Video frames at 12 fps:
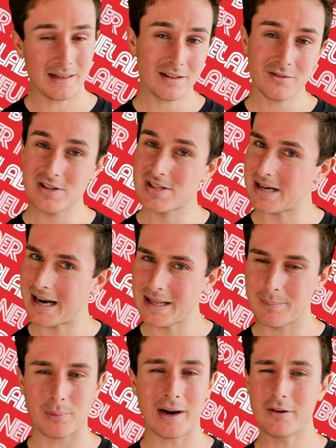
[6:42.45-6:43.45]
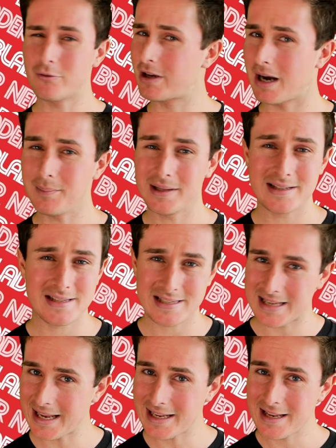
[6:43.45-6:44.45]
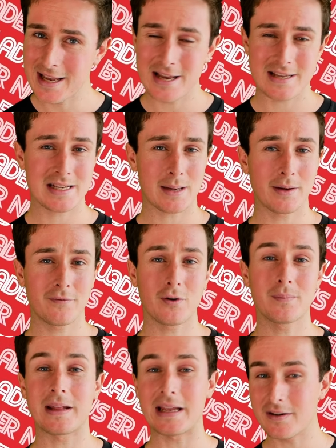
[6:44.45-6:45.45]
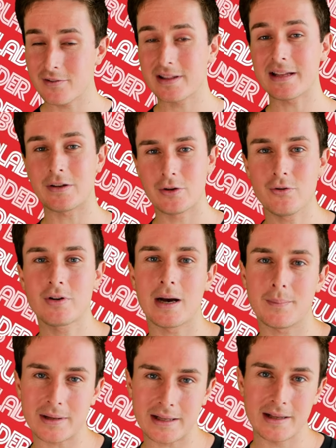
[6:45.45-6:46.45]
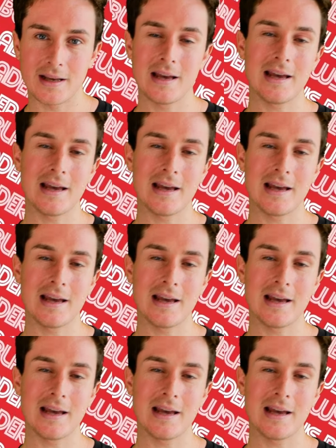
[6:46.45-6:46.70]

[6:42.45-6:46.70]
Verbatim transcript: Another exciting brand new company in skate is coming from the Everything New company